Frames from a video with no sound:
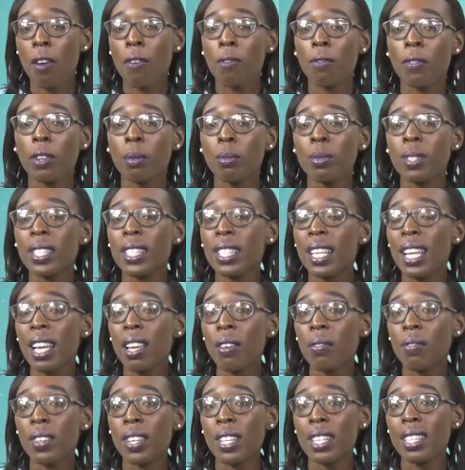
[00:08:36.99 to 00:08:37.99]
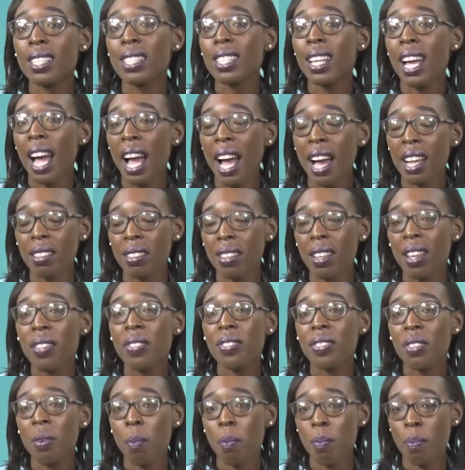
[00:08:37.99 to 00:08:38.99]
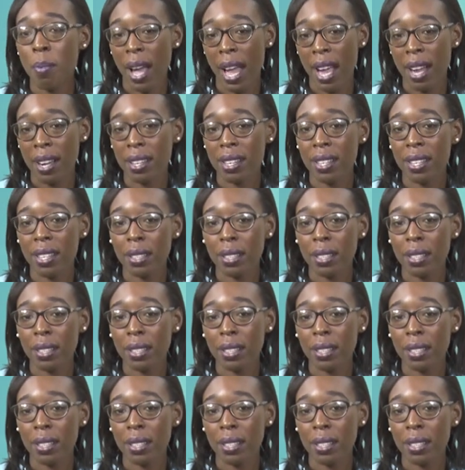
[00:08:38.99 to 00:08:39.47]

from savings at the bank.